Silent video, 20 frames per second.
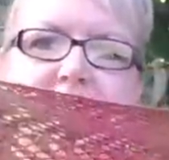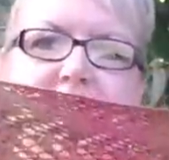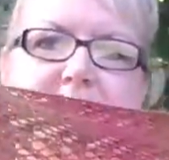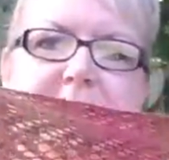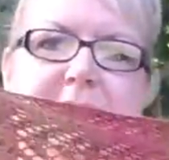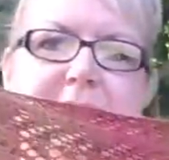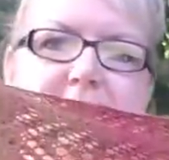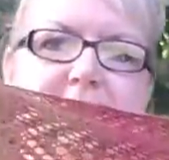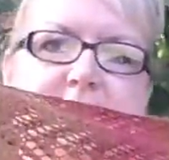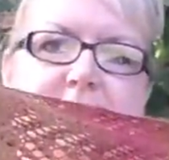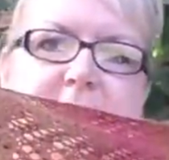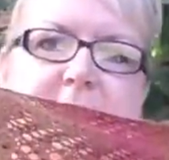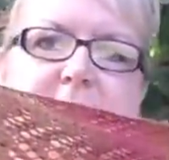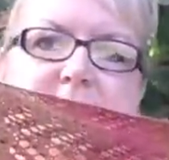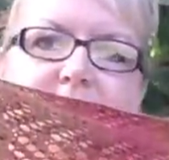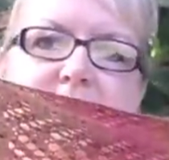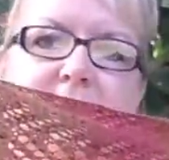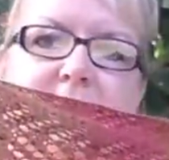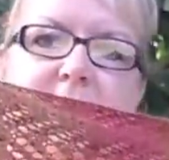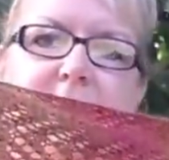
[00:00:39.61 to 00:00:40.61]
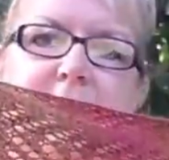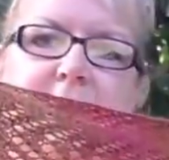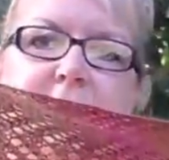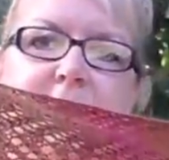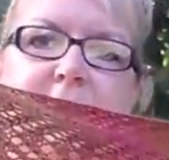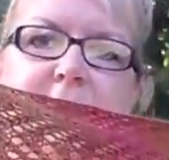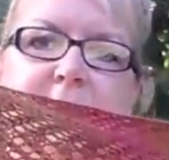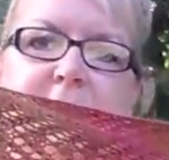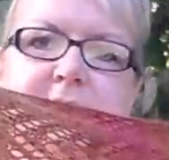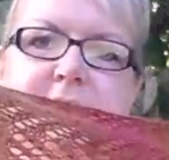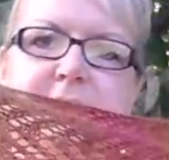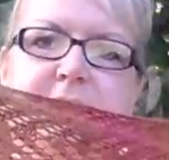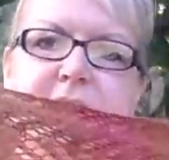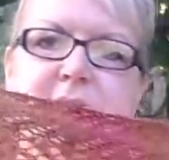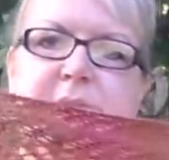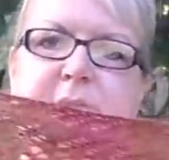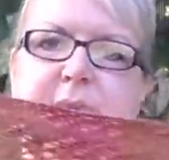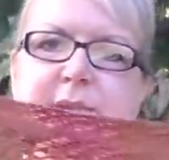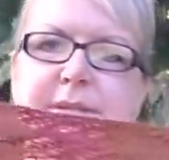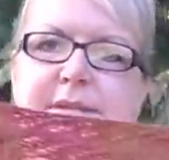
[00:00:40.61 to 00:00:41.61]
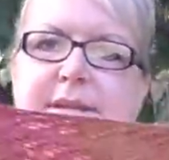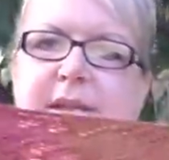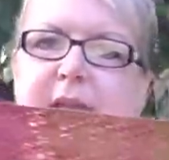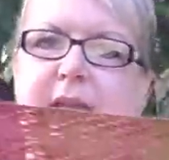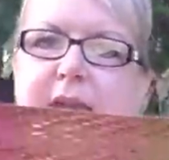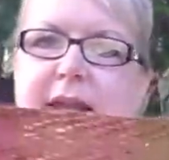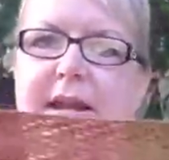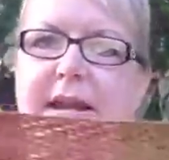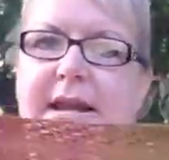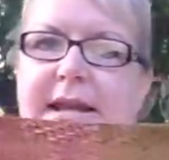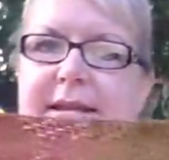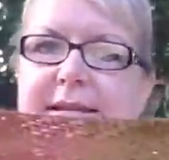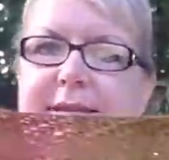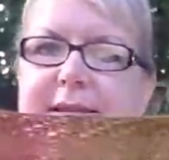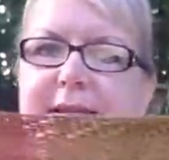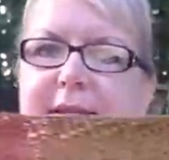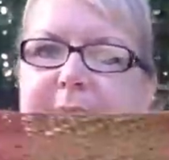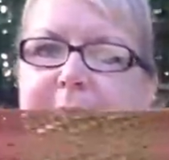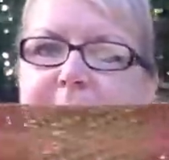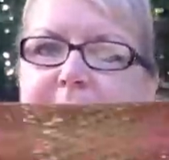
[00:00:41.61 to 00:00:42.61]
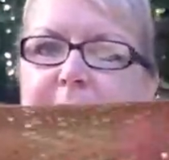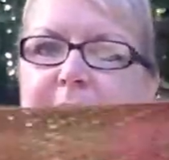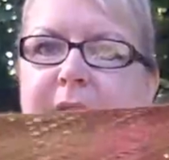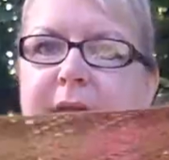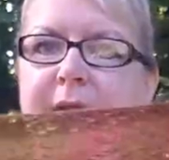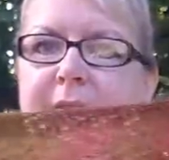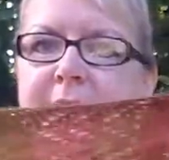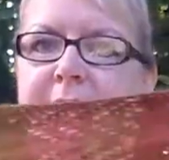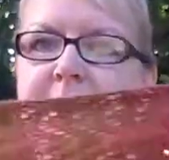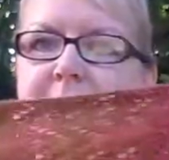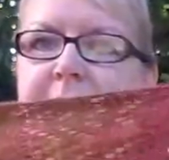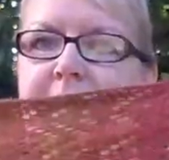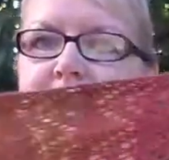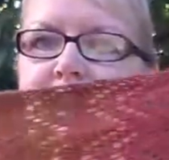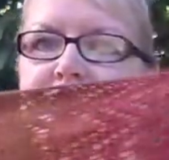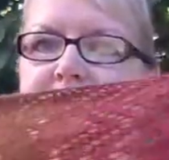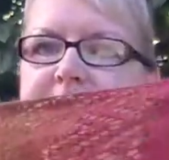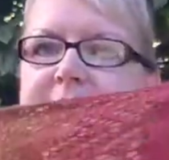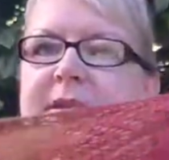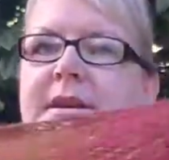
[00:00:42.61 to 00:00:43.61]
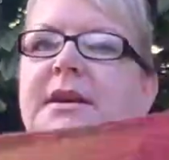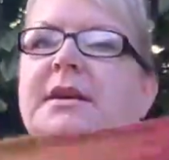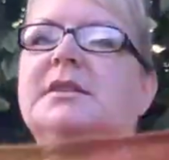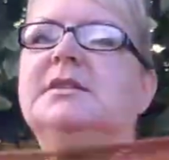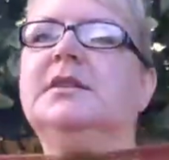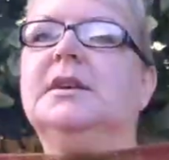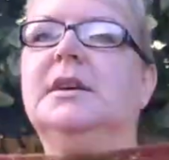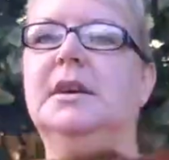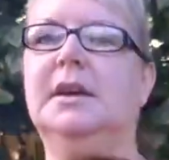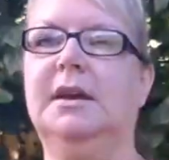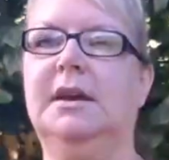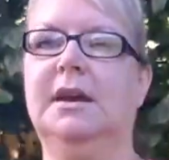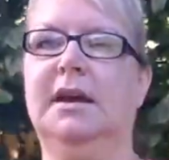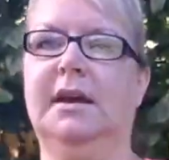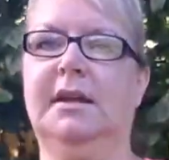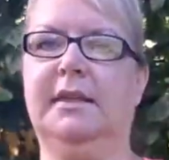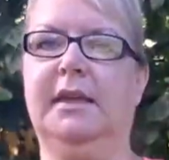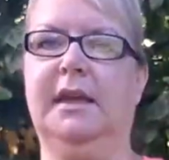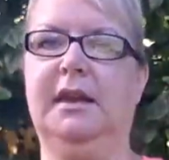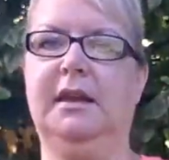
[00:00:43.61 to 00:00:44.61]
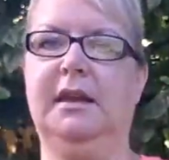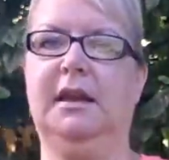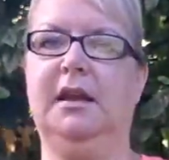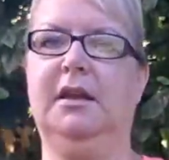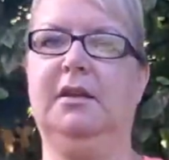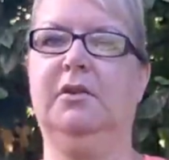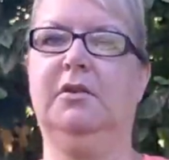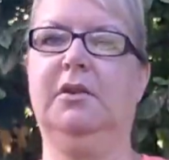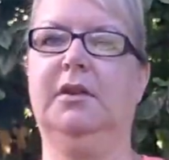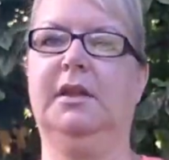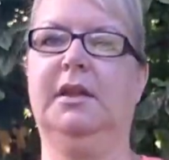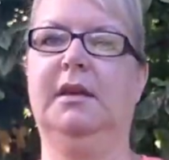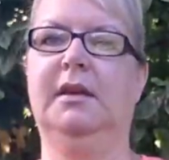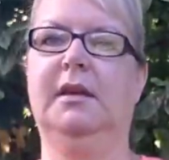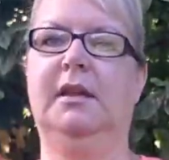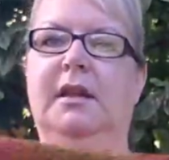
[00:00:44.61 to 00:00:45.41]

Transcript: later. So I've got a stitch on one side, lace in the middle, and then got a stitch, and then along the